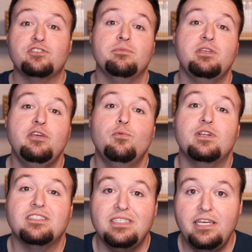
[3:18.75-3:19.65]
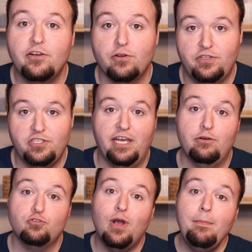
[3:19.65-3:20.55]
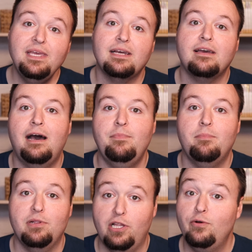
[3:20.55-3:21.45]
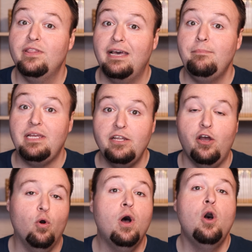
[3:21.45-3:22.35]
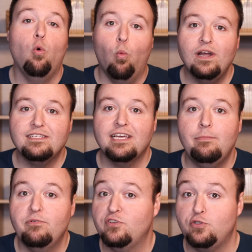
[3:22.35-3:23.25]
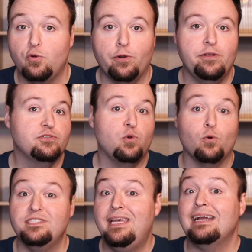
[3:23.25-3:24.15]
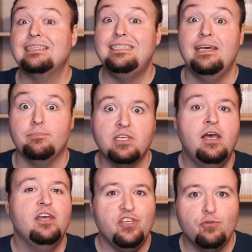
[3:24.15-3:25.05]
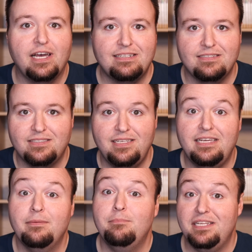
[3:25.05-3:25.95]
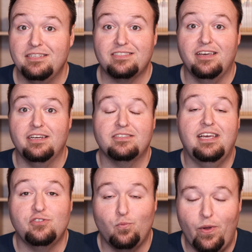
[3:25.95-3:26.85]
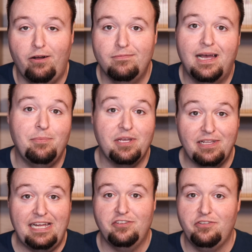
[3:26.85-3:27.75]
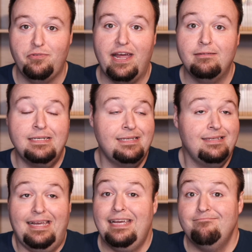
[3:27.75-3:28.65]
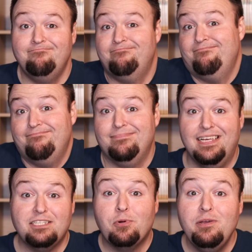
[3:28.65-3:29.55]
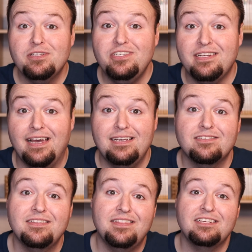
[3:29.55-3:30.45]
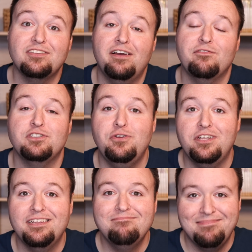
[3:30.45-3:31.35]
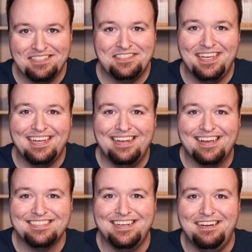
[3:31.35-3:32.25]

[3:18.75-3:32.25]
if there's something you want to see here on the channel, drop me a comment below and let me know what type of tutorials or tech tips you'd like to see me discuss as well. I'll be glad to do that. And that's pretty much it, guys. Thanks a lot for tuning in. I'll see you again next